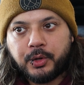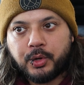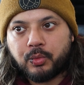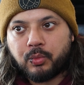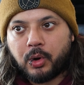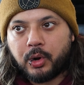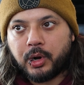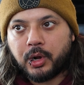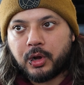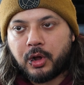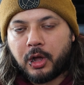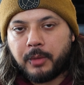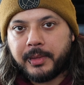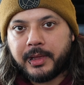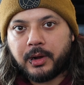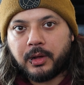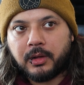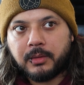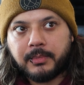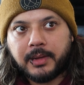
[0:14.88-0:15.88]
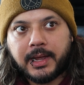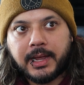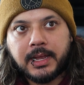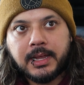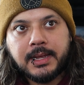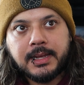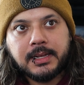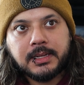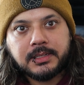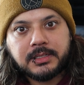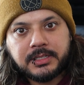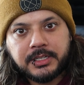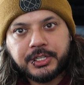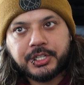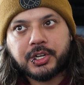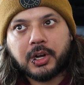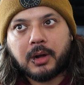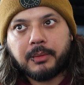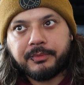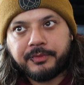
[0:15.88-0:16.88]
who wrote a comment on my C#
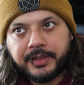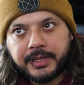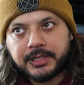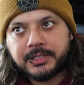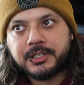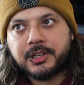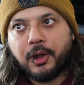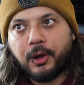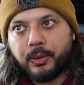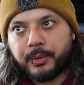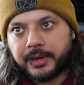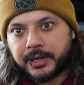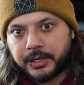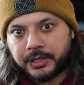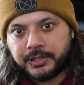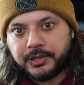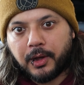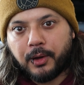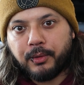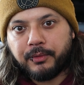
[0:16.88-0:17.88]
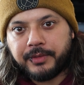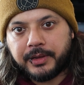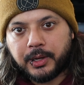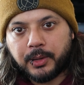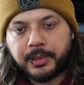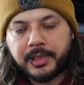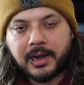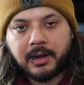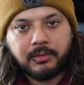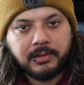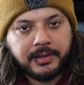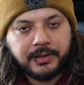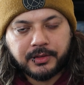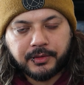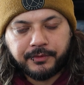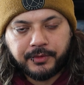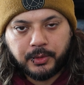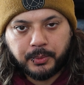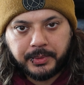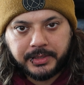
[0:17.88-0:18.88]
VS Code and Godot video that I released
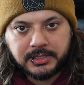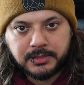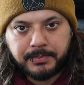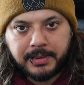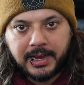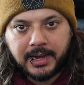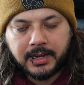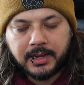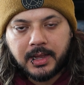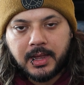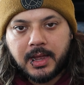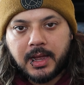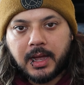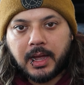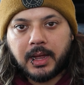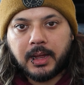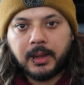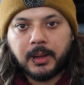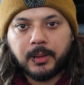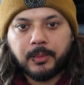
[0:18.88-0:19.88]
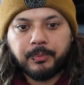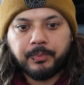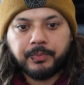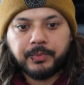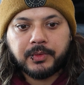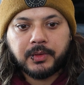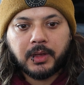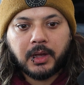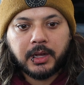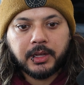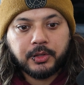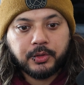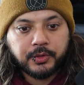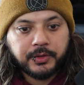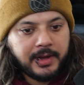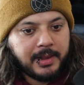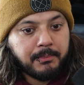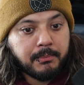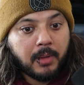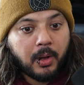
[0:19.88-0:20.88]
a few weeks back. A
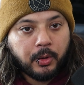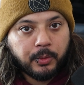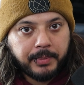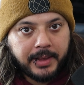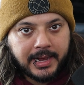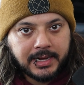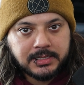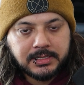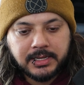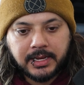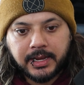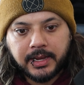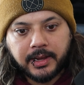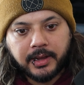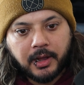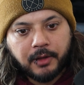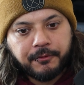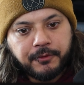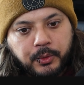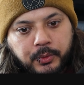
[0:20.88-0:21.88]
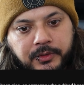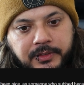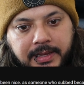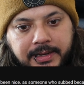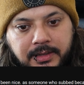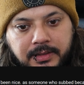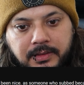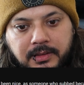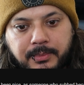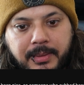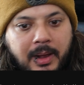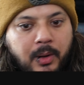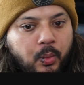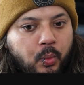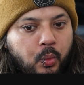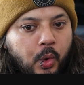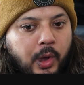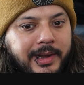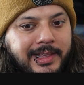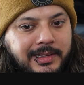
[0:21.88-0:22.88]
user named Molback saying a few sentences about
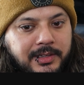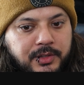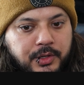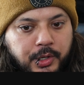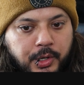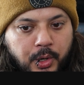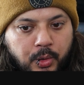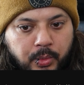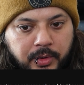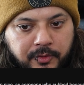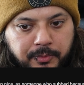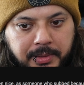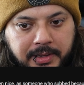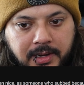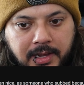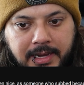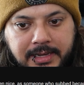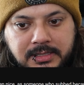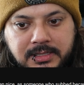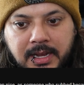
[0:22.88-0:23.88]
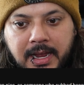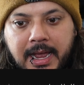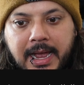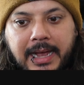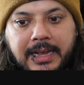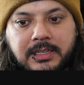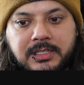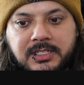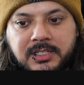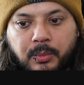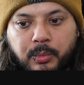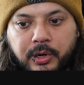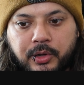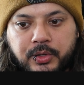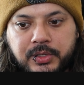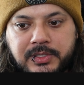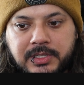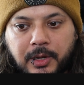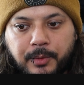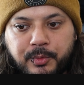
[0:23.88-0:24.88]
what is Godot would have been nice. As someone who
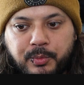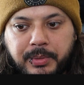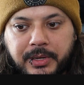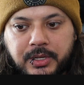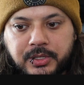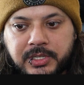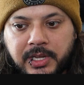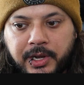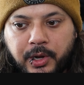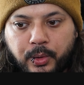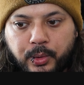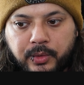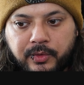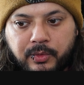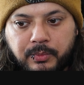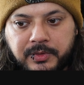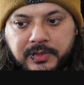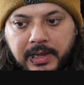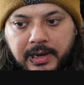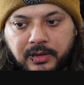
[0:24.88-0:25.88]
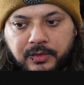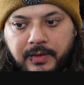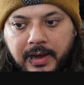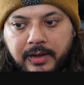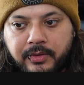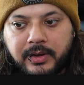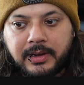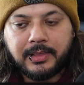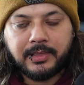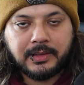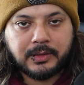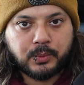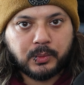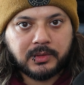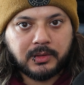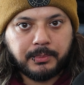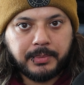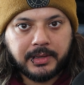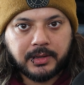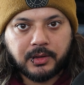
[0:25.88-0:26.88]
subbed because I know you from Satisfactory, this
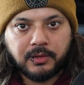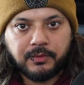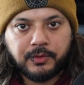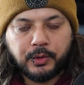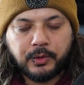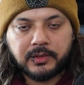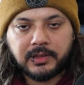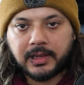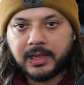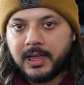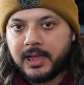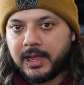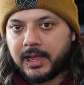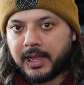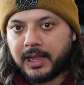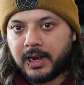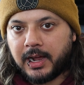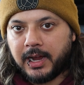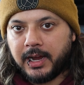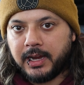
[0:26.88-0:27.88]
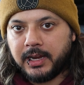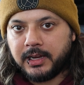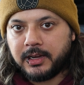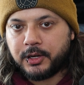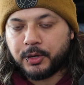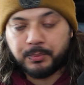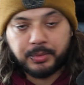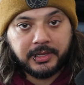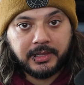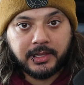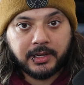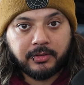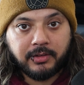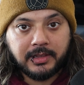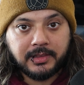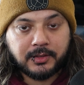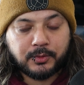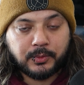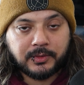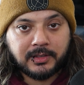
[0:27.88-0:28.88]
was a bit confusing, and I completely
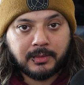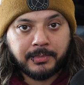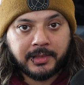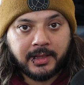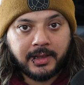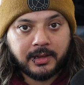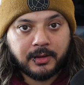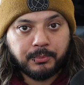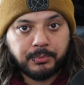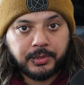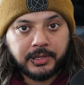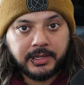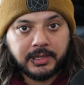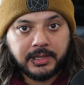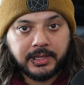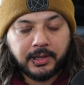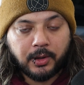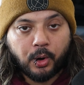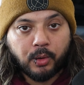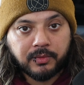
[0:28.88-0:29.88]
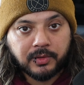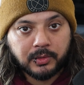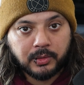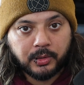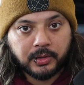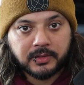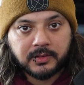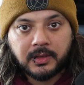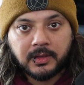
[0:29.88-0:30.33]
agree. This was something I completely overlooked.